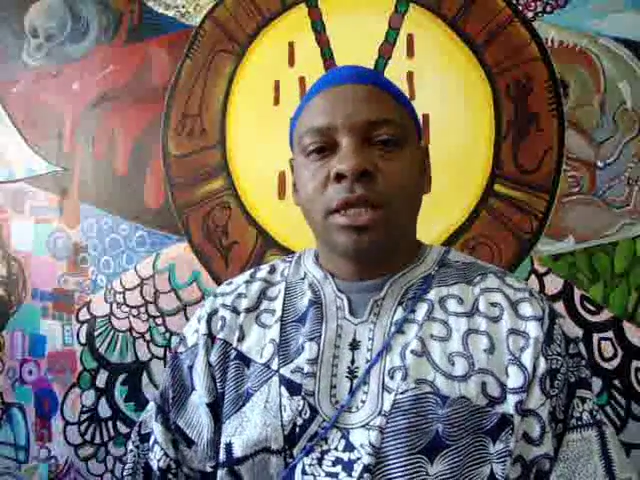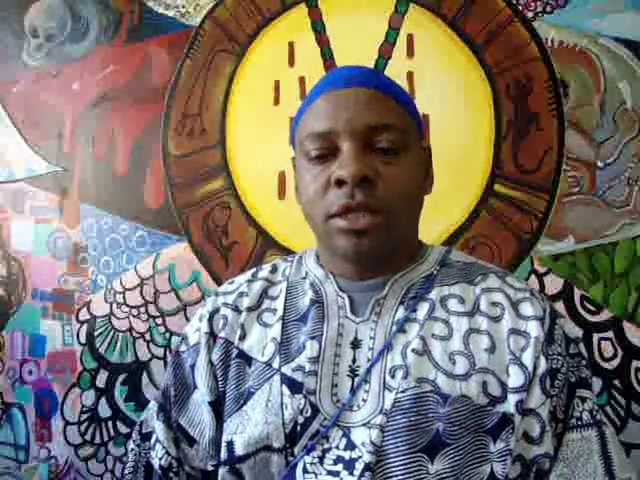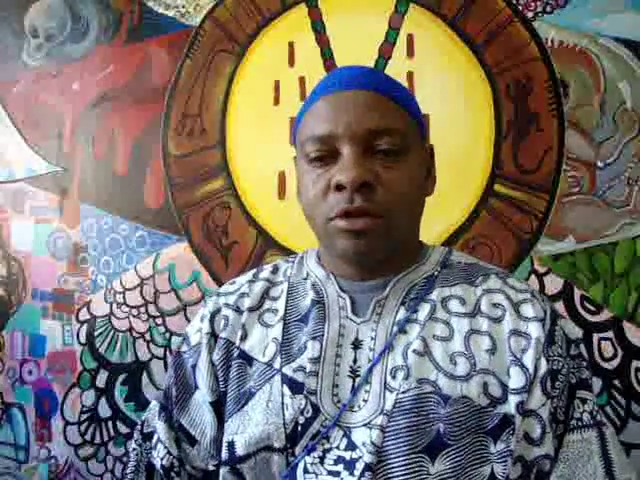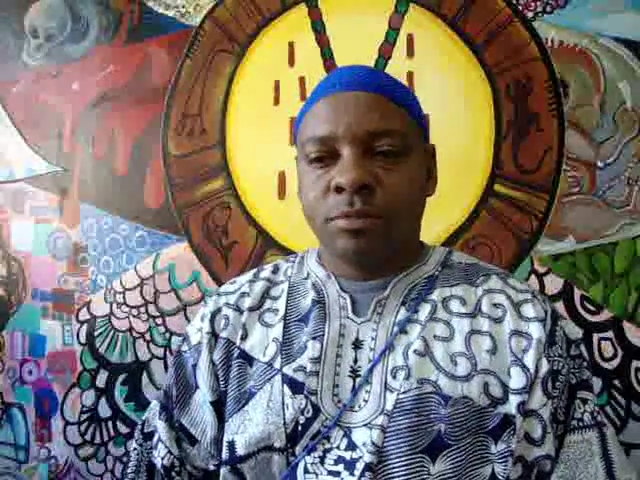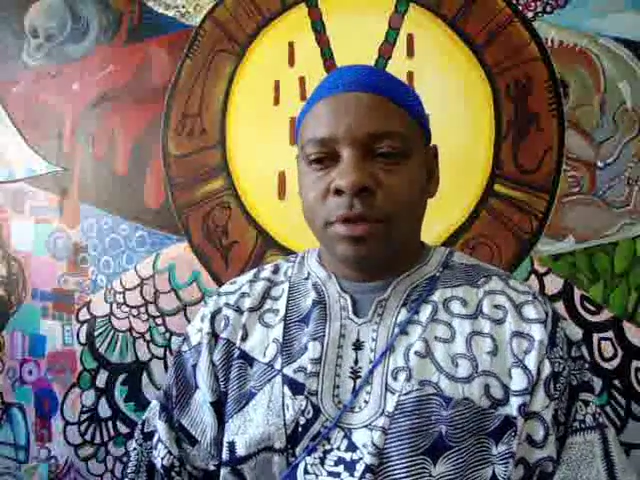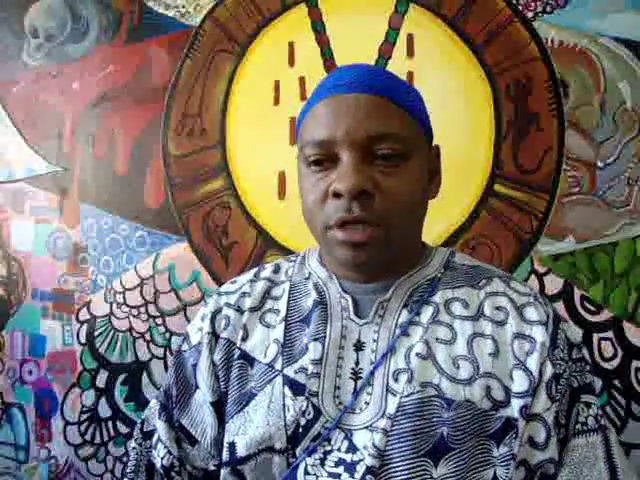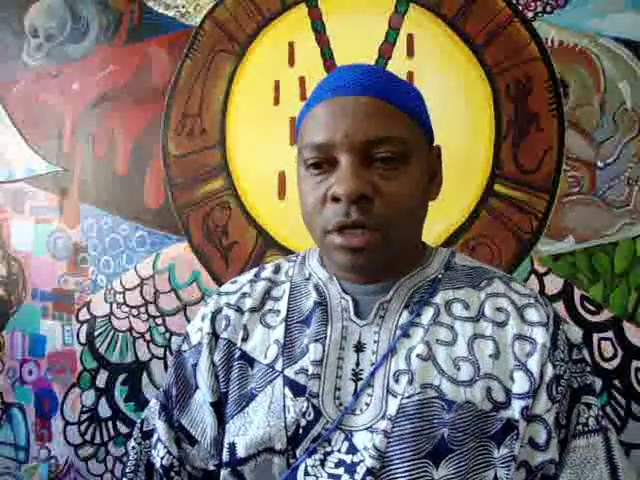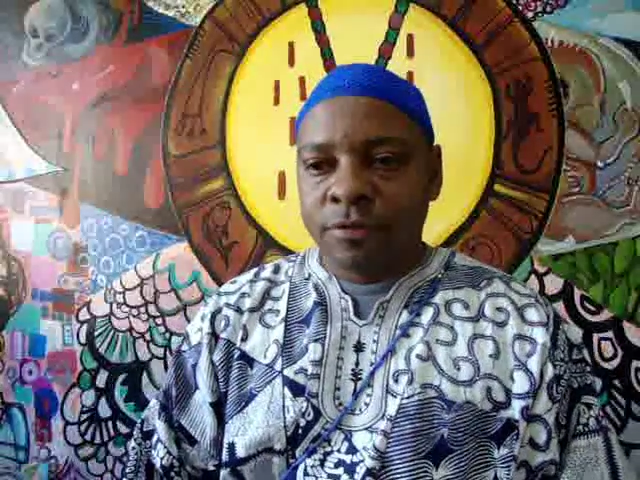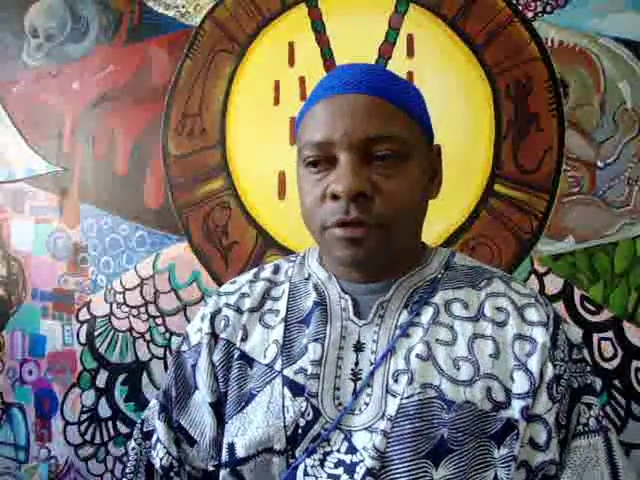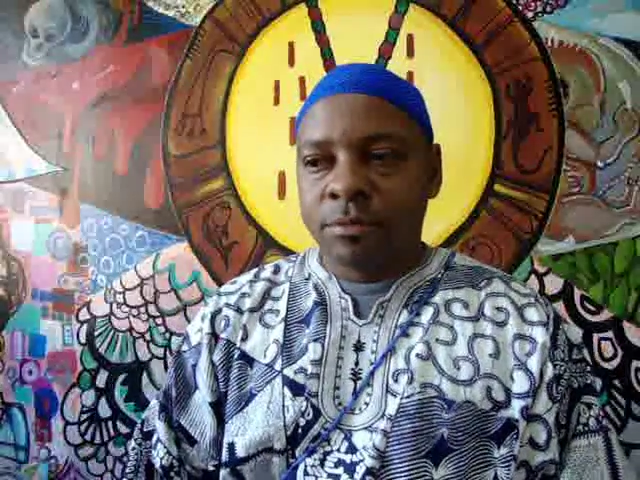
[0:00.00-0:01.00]
They'll be
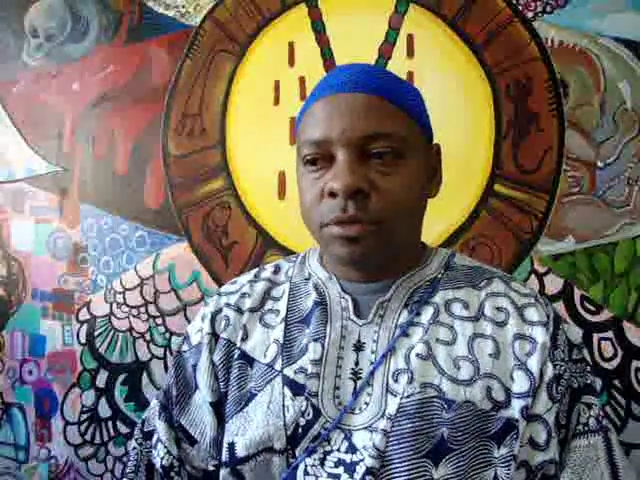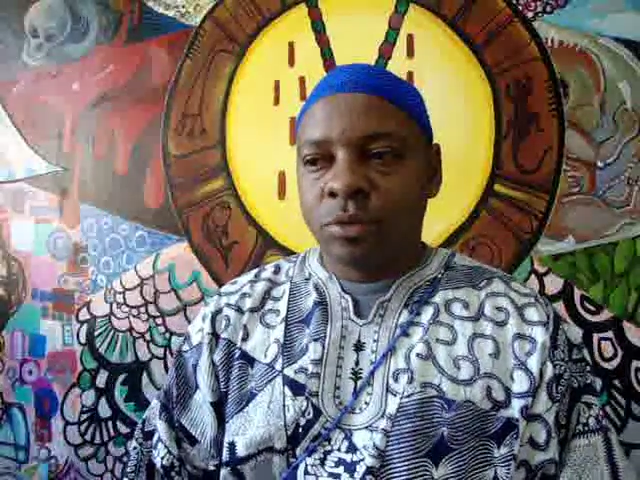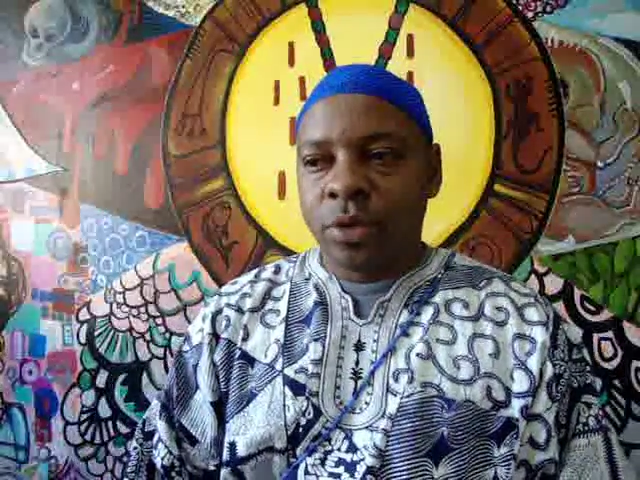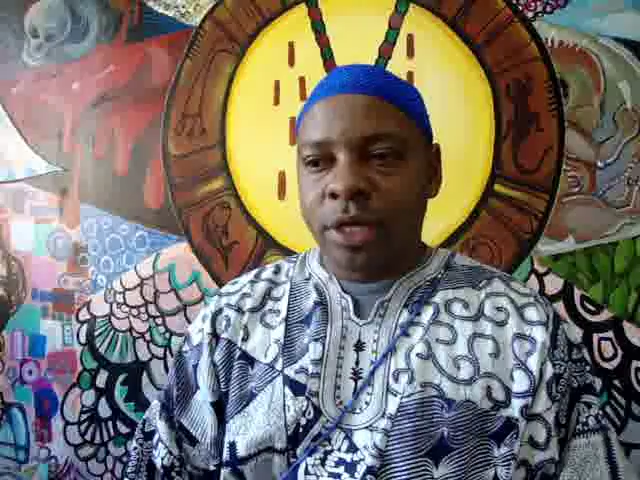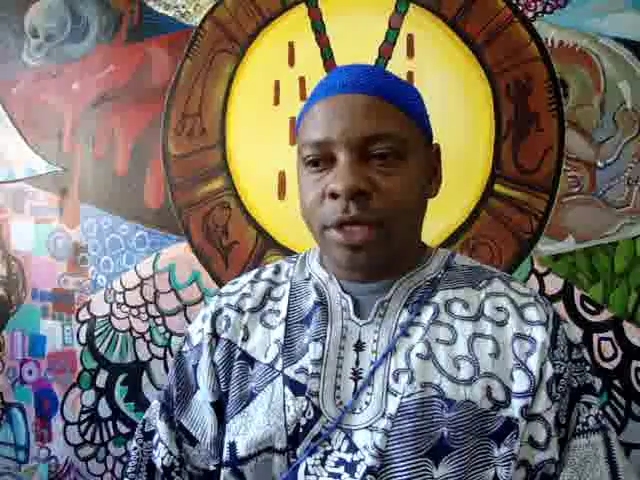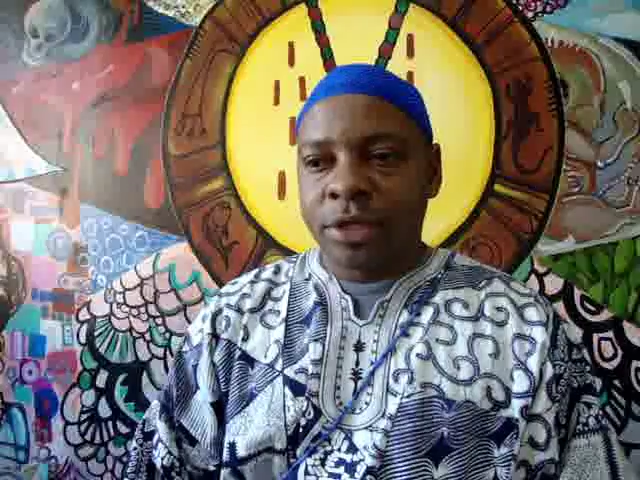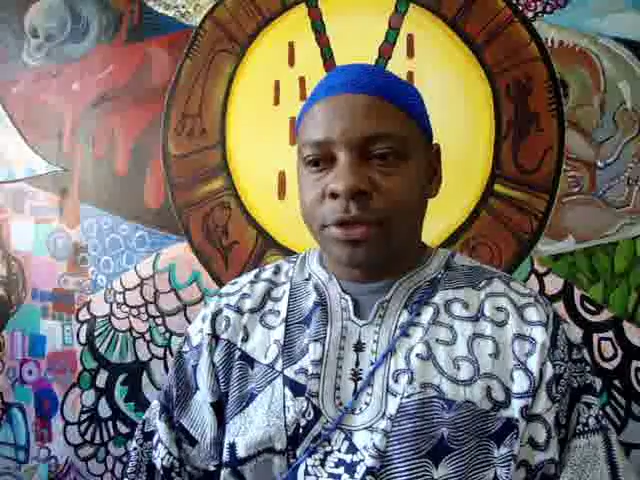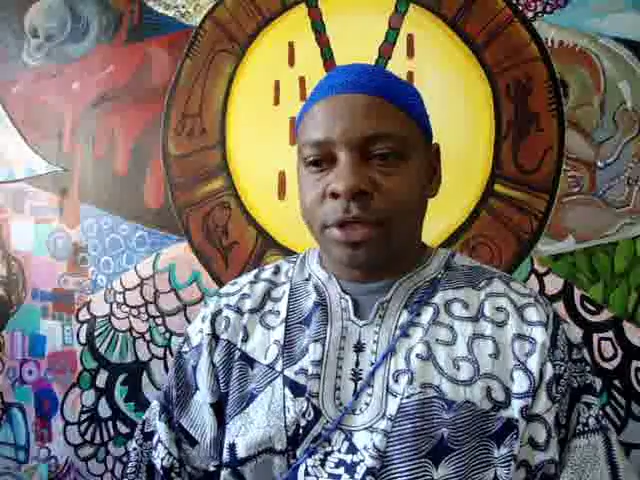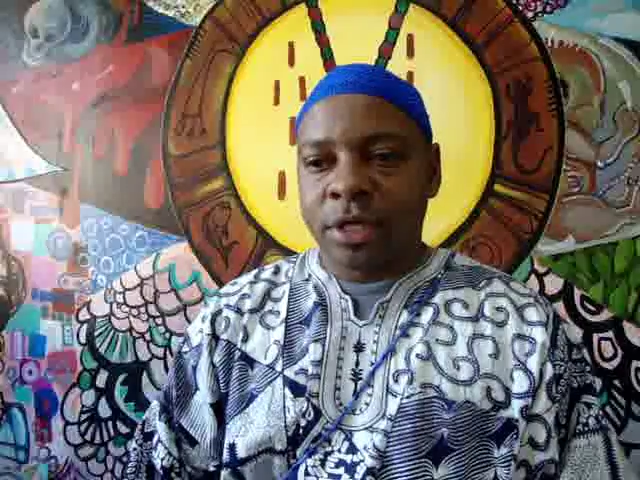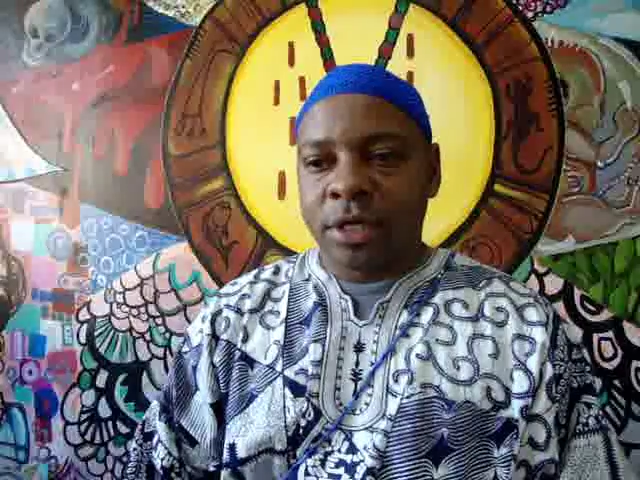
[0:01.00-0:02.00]
comfortable with,